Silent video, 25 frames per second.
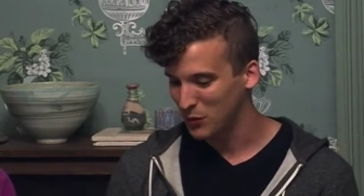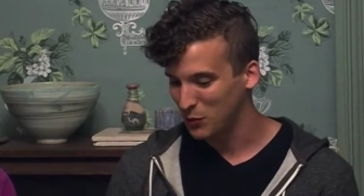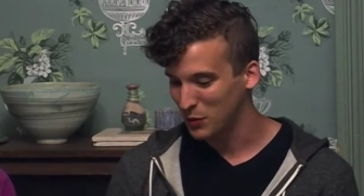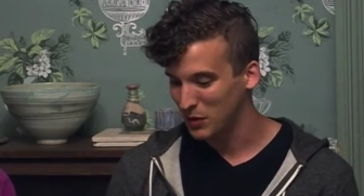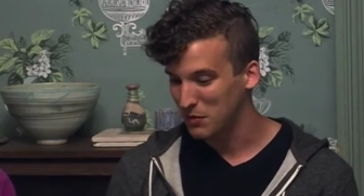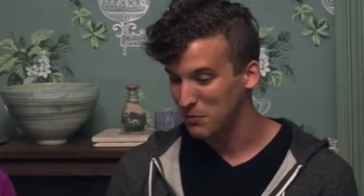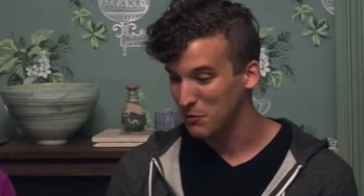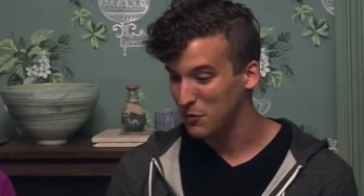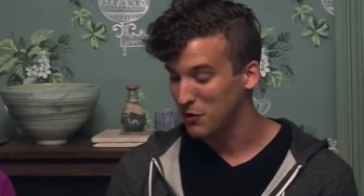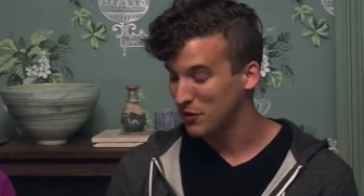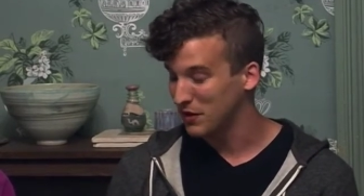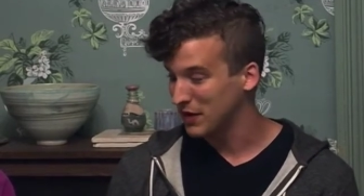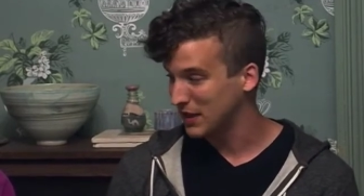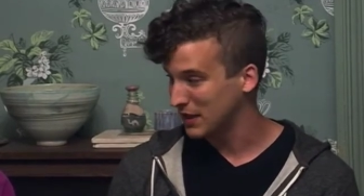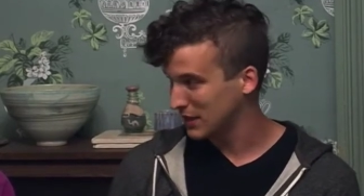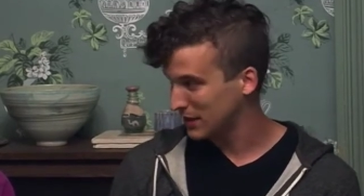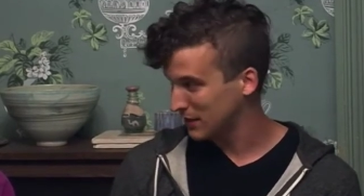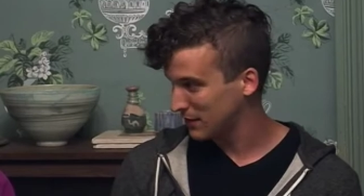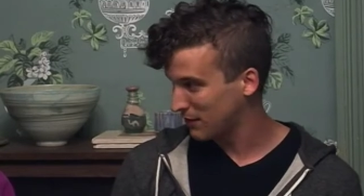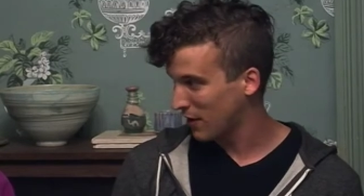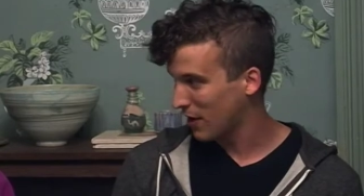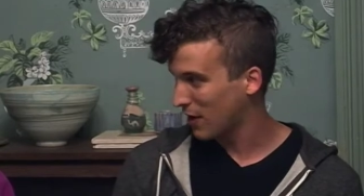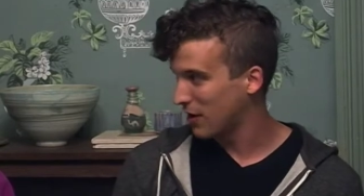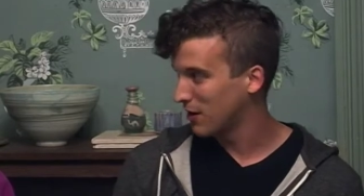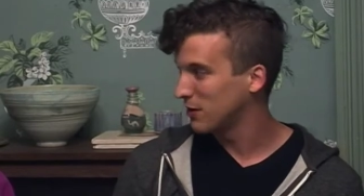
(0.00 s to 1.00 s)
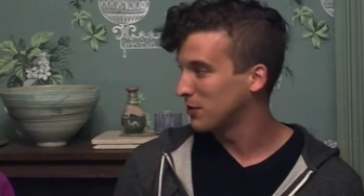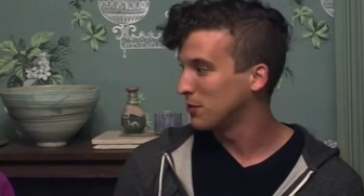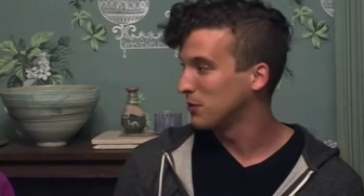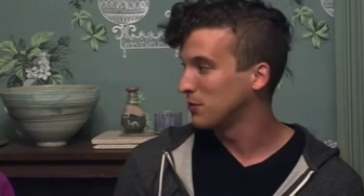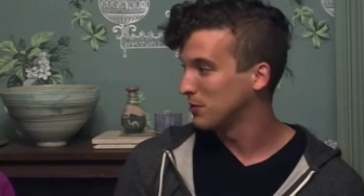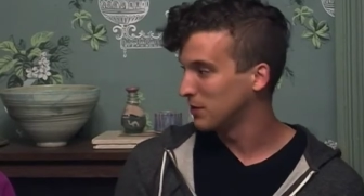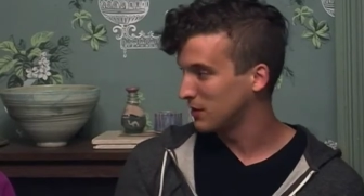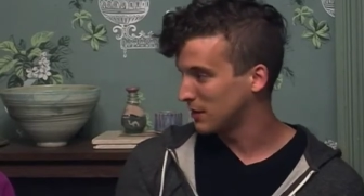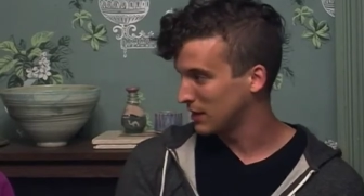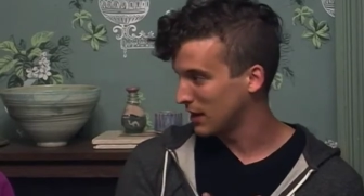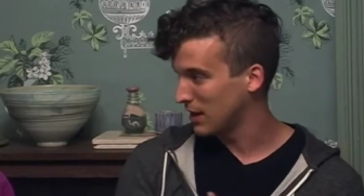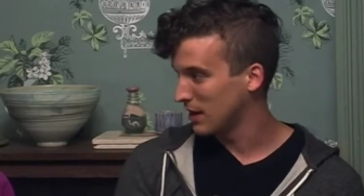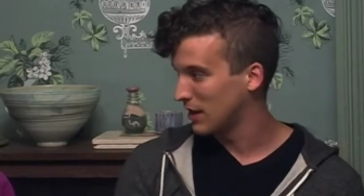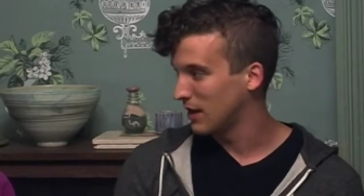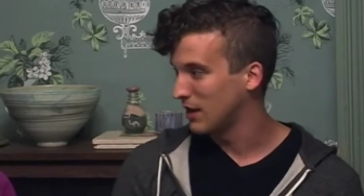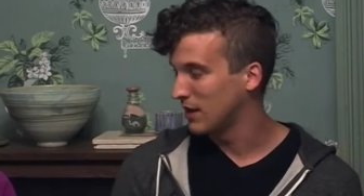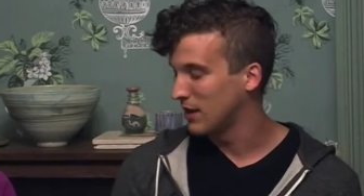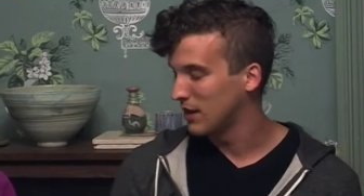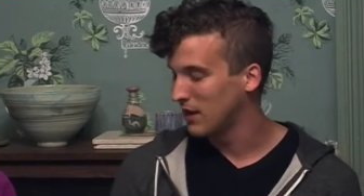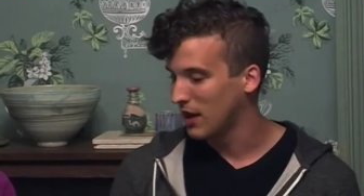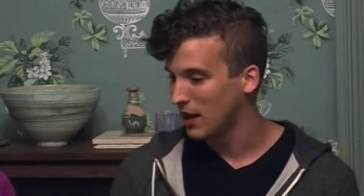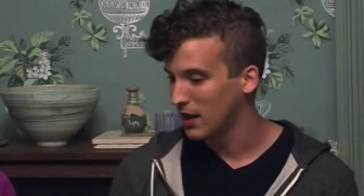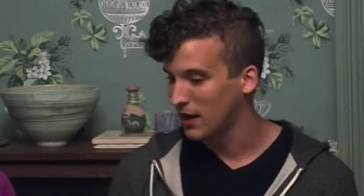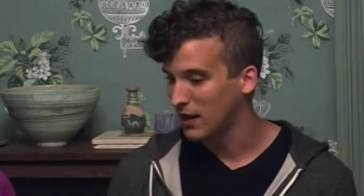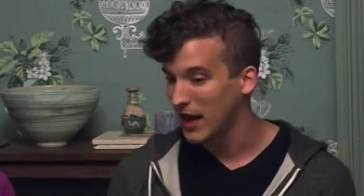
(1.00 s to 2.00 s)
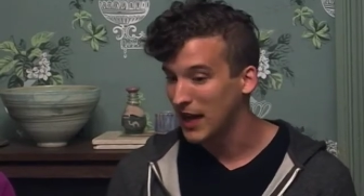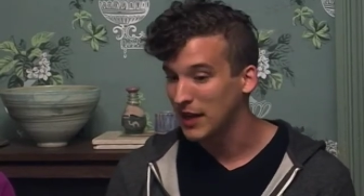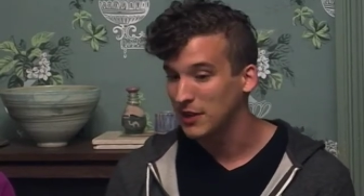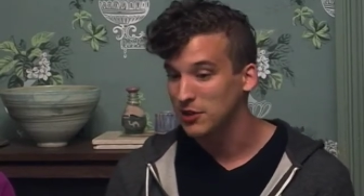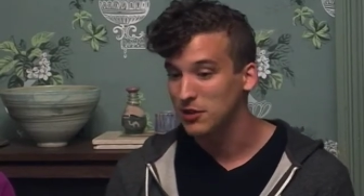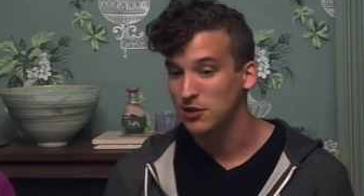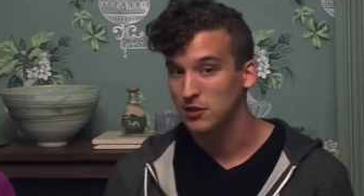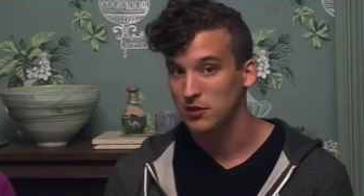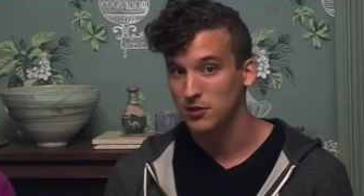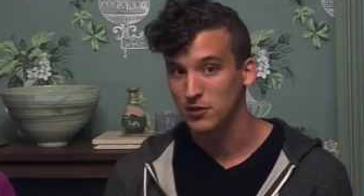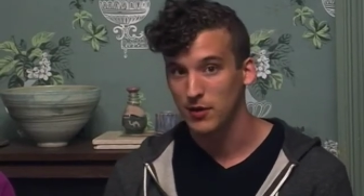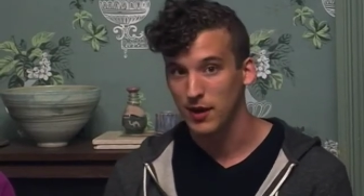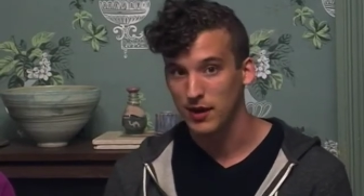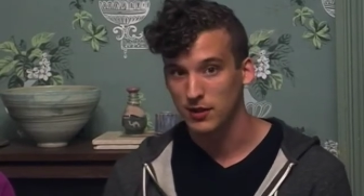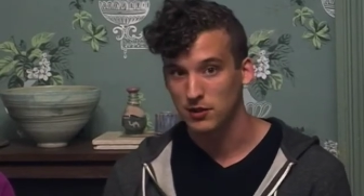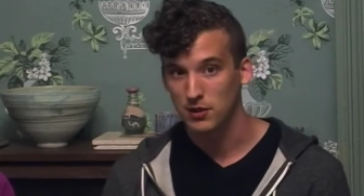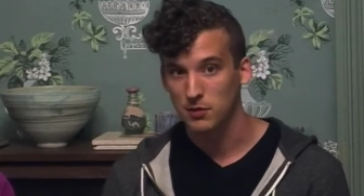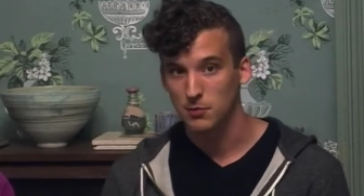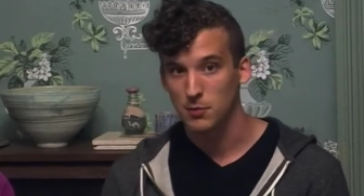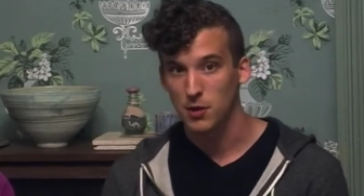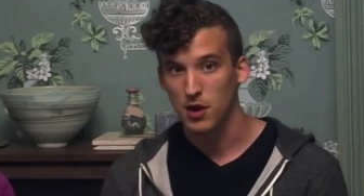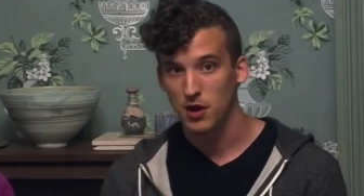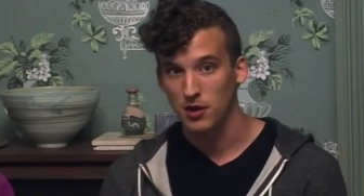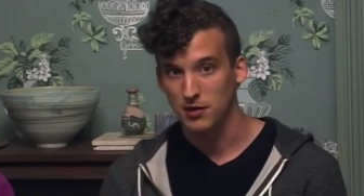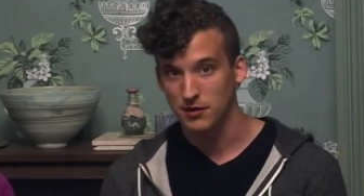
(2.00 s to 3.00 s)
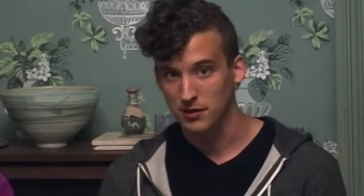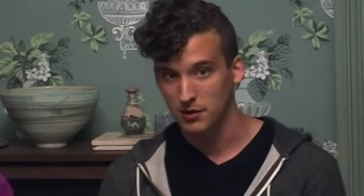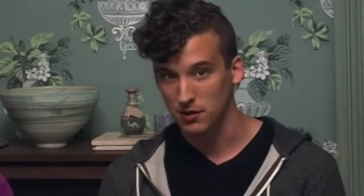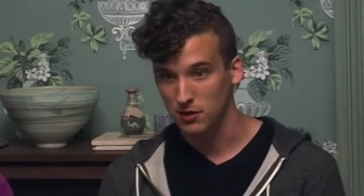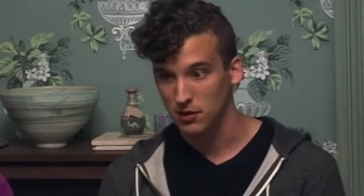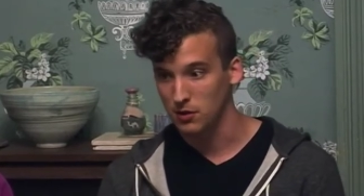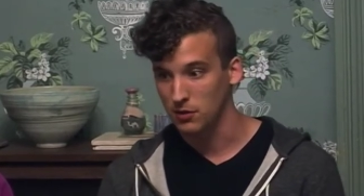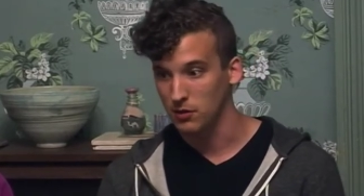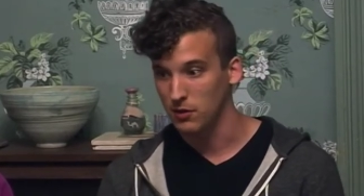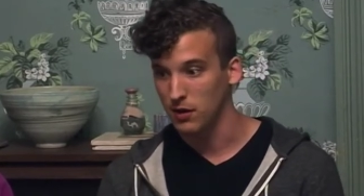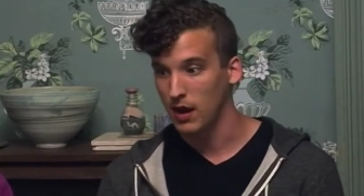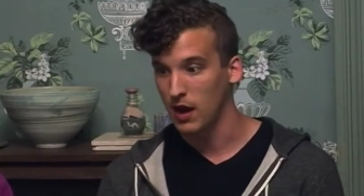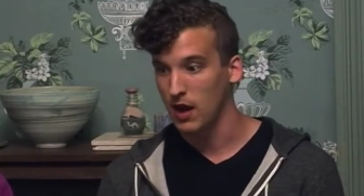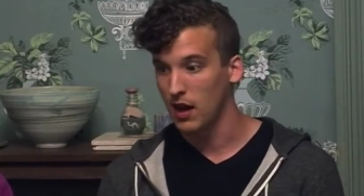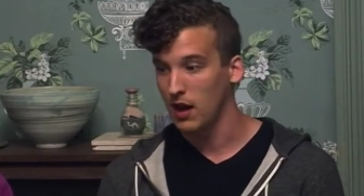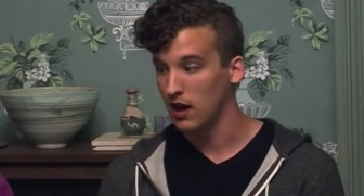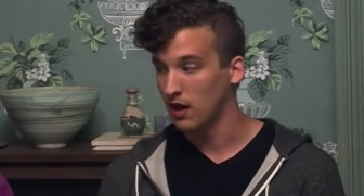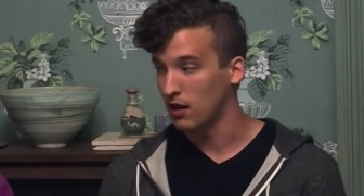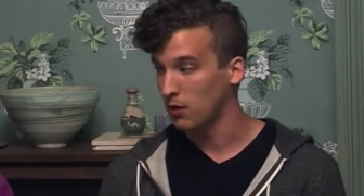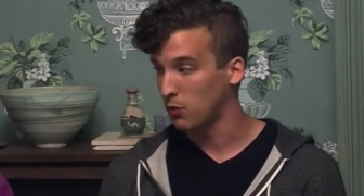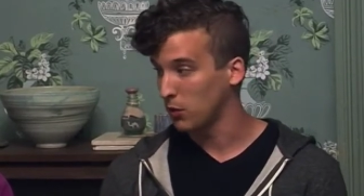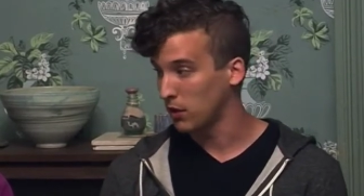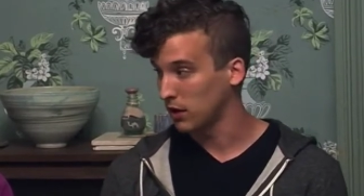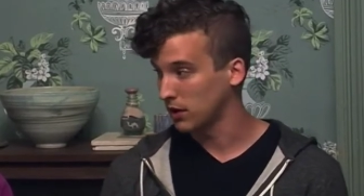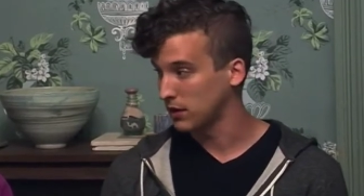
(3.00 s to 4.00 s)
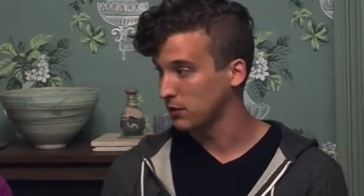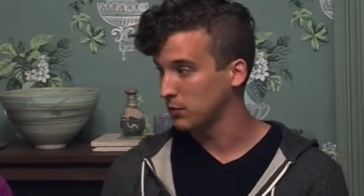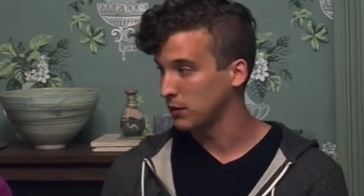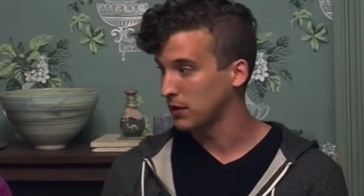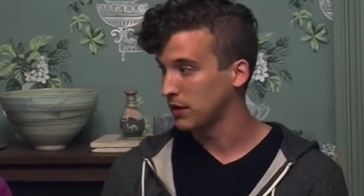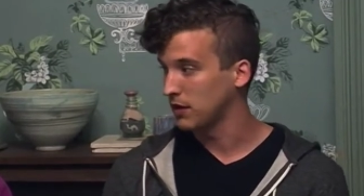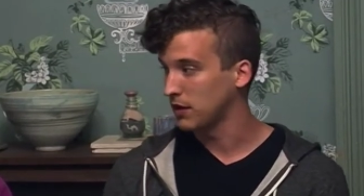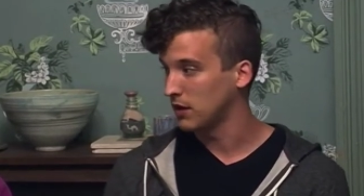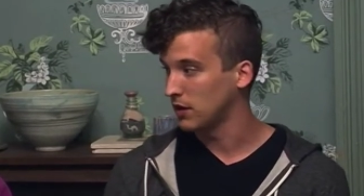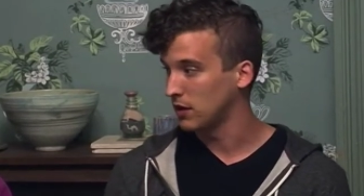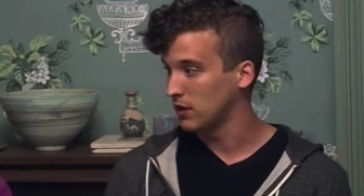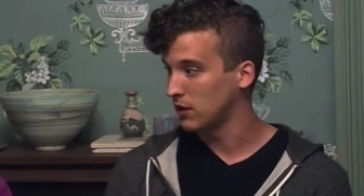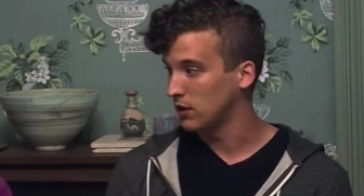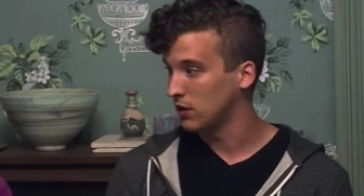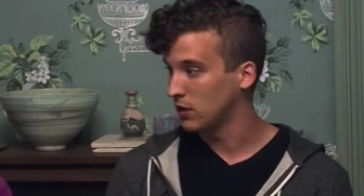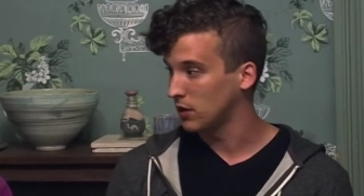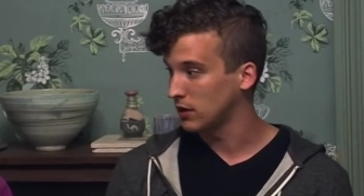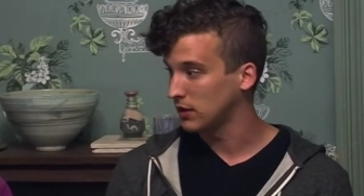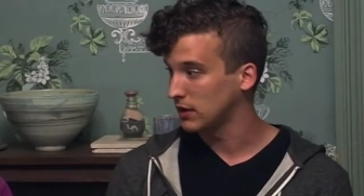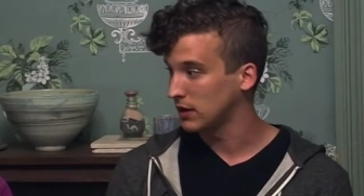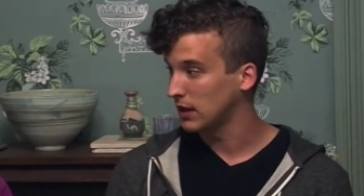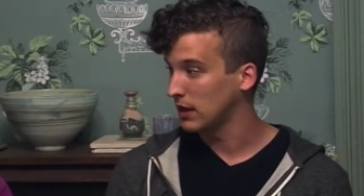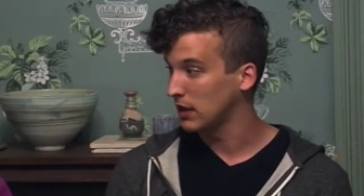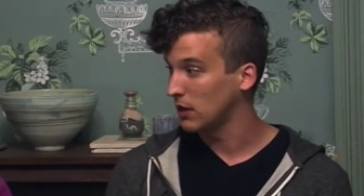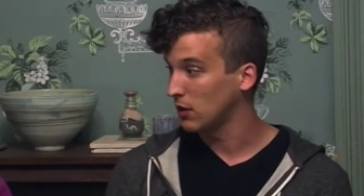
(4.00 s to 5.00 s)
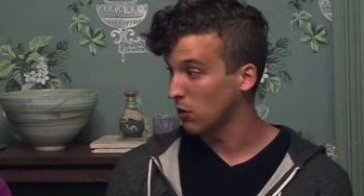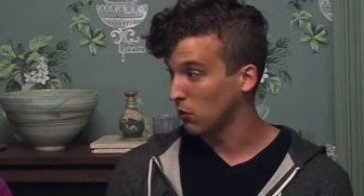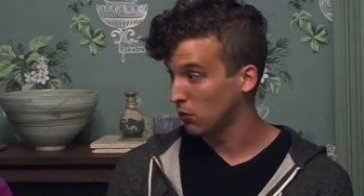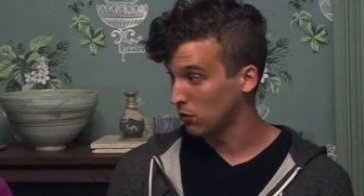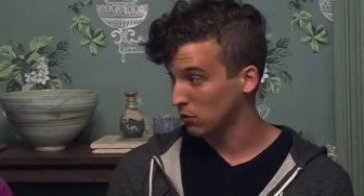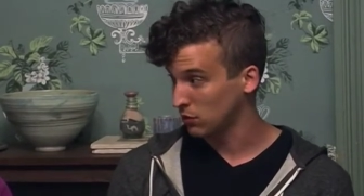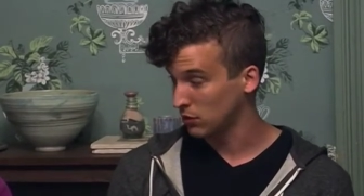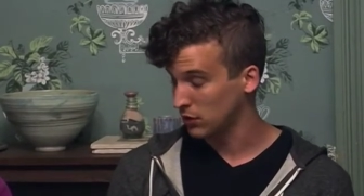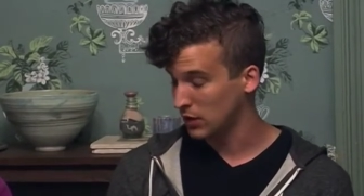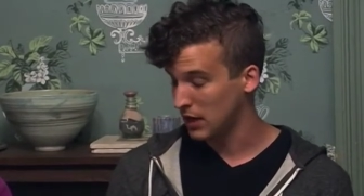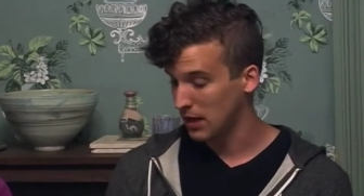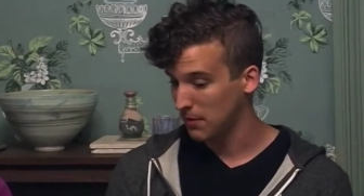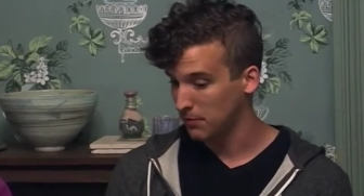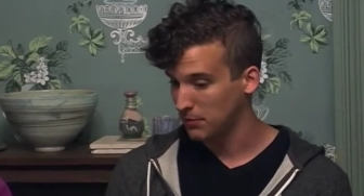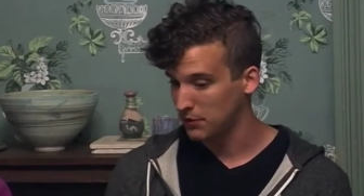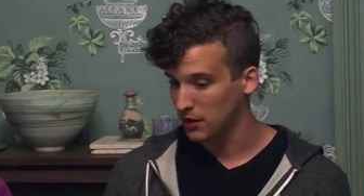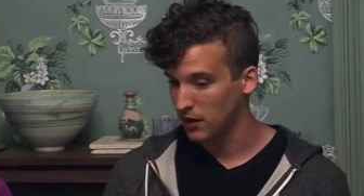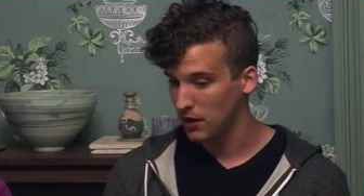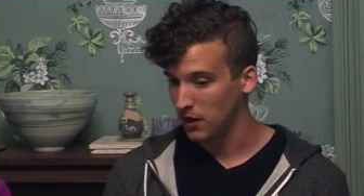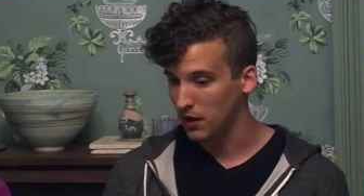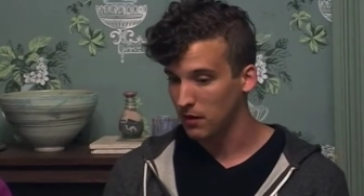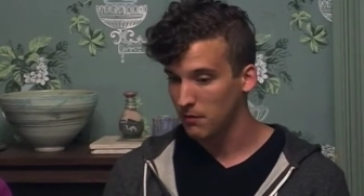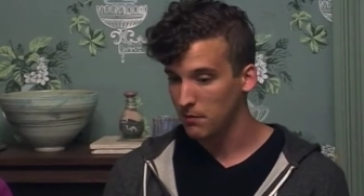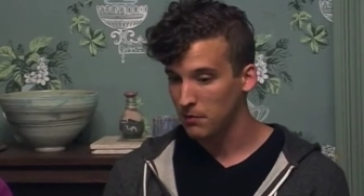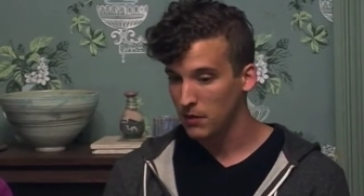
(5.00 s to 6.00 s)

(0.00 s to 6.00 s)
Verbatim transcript: with Maria Svart, who's the uh, national director, but also uh, works with the New York City local chapter.